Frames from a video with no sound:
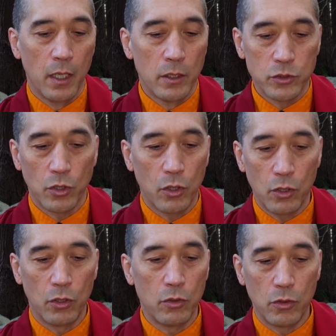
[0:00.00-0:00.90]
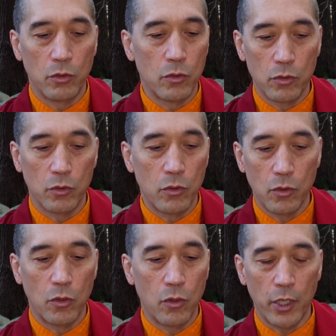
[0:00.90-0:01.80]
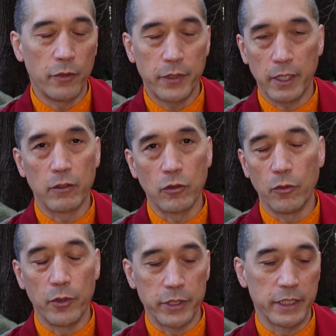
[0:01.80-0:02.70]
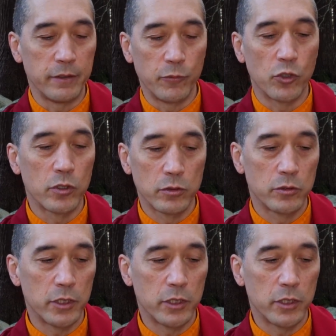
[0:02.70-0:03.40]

So I don't think I'll go on anymore.